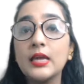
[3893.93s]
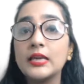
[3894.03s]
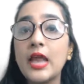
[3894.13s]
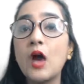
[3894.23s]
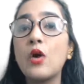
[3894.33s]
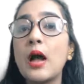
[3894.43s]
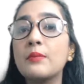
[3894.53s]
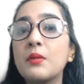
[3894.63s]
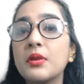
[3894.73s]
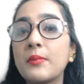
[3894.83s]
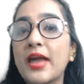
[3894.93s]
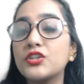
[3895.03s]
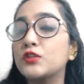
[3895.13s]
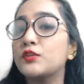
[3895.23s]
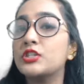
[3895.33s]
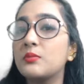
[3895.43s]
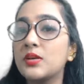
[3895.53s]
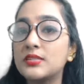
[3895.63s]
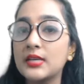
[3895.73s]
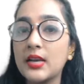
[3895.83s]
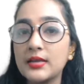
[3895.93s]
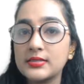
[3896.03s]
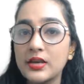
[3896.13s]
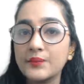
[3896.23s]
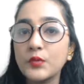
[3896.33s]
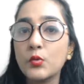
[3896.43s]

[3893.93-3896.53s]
Now, upcoming batches for CBSE class 10.